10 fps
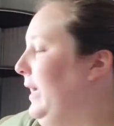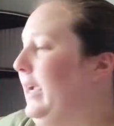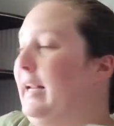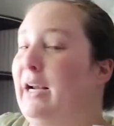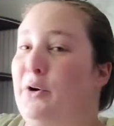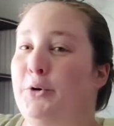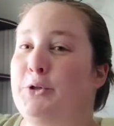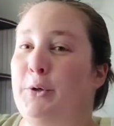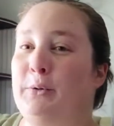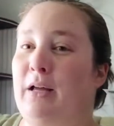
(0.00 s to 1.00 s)
and I
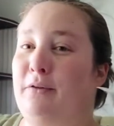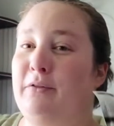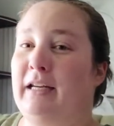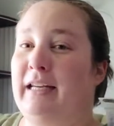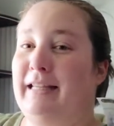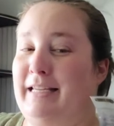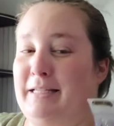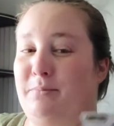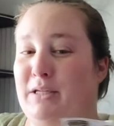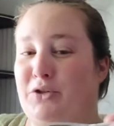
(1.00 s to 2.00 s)
also love getting
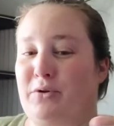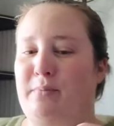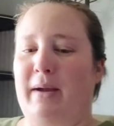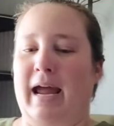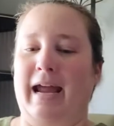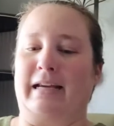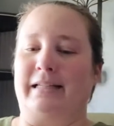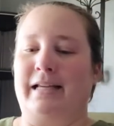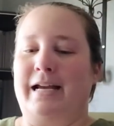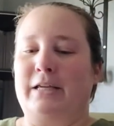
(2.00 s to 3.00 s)
these mystery
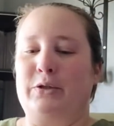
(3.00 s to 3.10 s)
bags.